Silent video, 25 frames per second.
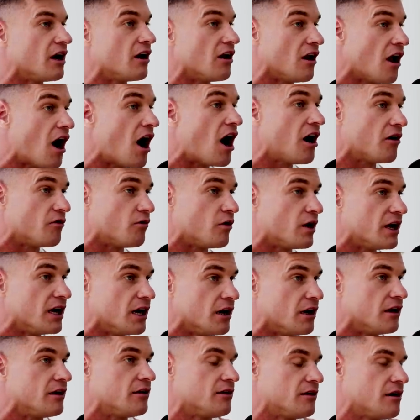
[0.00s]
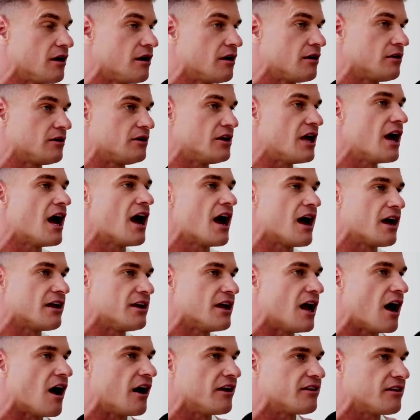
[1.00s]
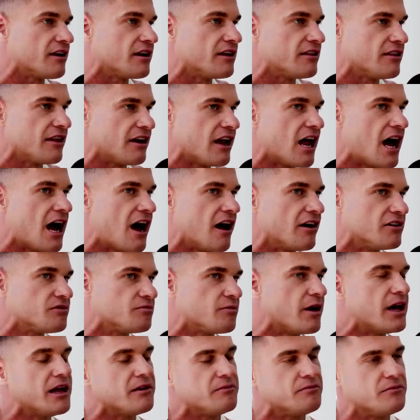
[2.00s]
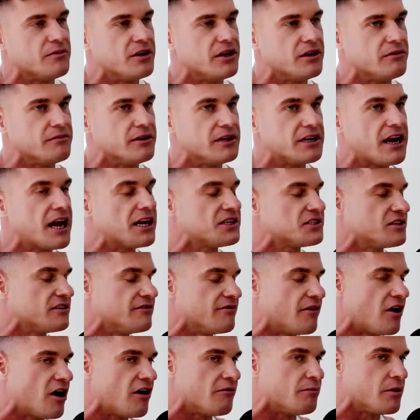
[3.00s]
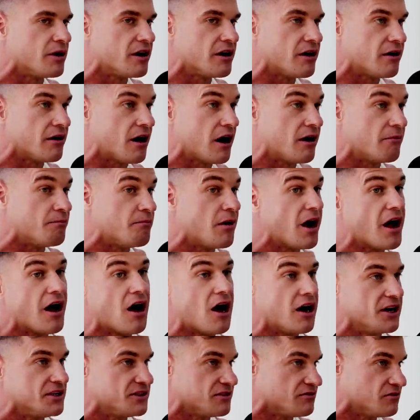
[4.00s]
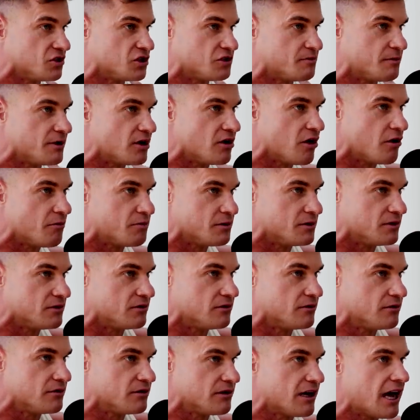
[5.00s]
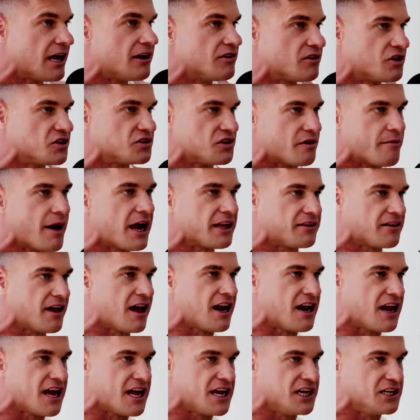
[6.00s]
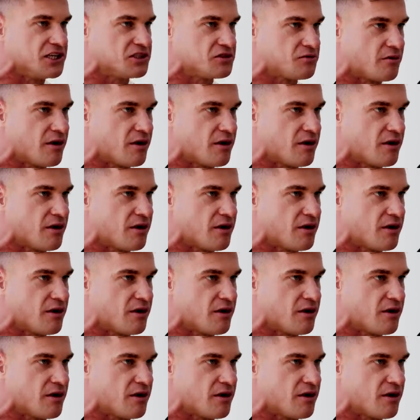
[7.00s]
a lot, really. Do you think? Yeah, yeah. I think of the last Well, it hasn't evolved, but my eyes are just being open to it, and because I'm at that age